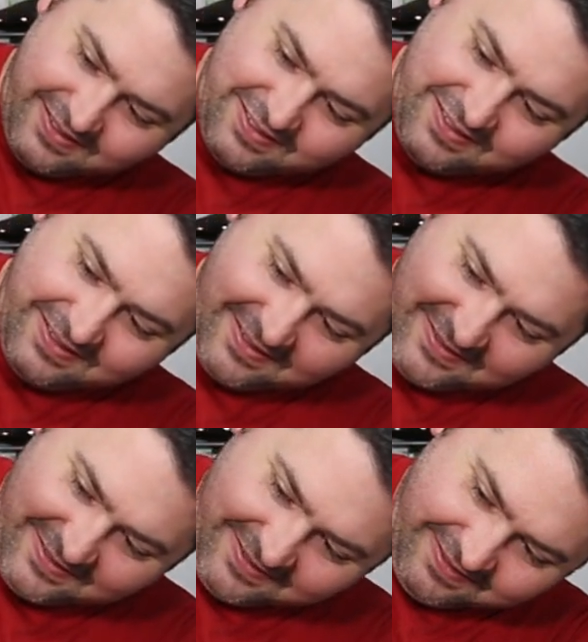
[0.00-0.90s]

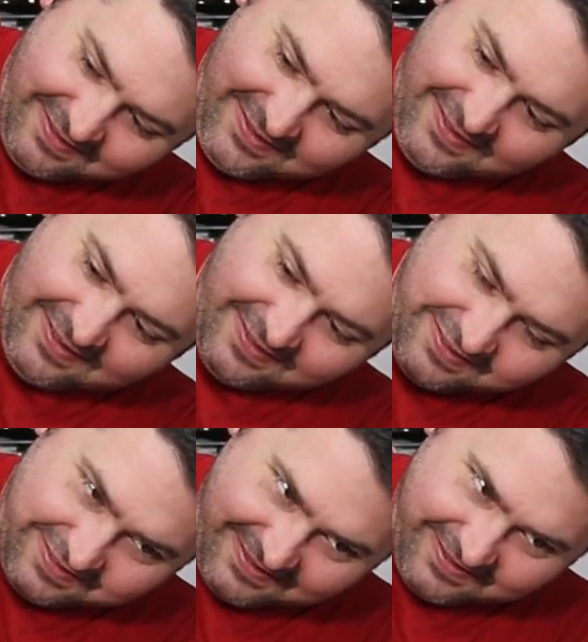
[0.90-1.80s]

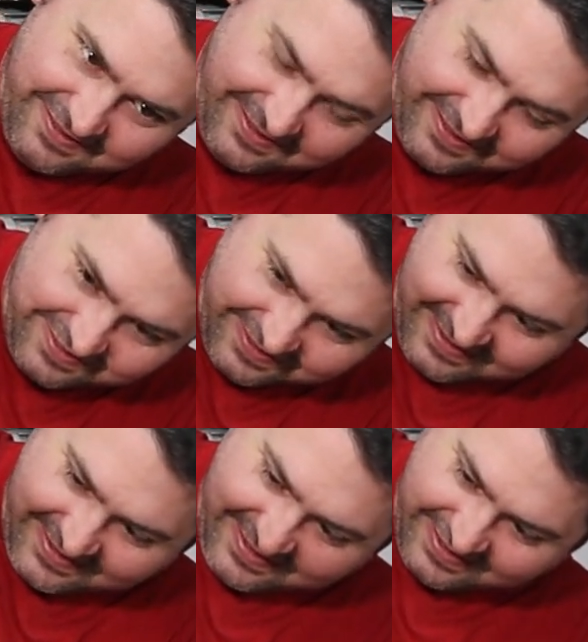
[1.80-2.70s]

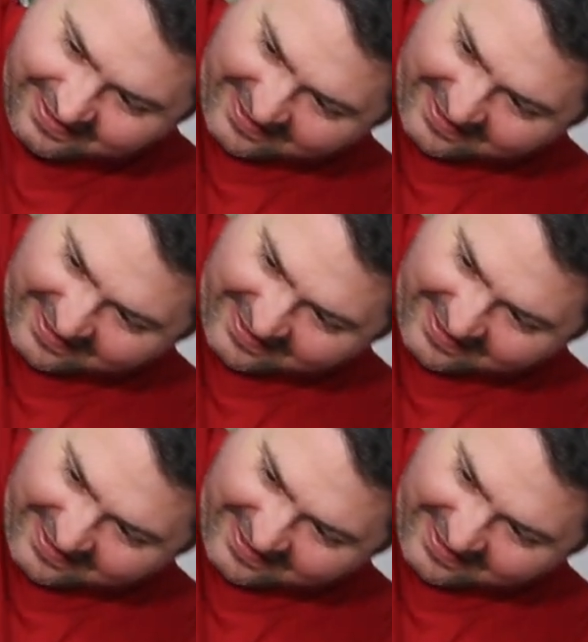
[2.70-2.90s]
(no one is talking)